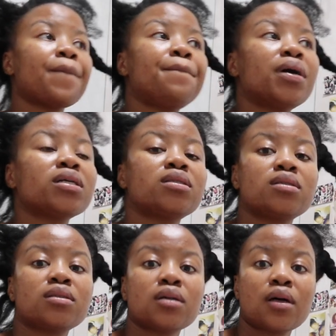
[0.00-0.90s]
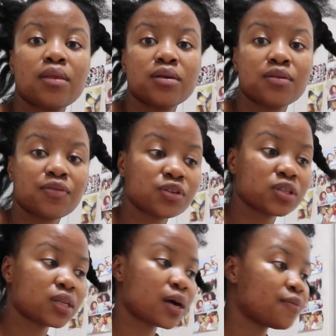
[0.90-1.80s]
But there's a
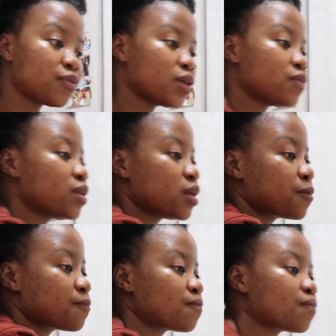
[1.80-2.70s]
first time for everything.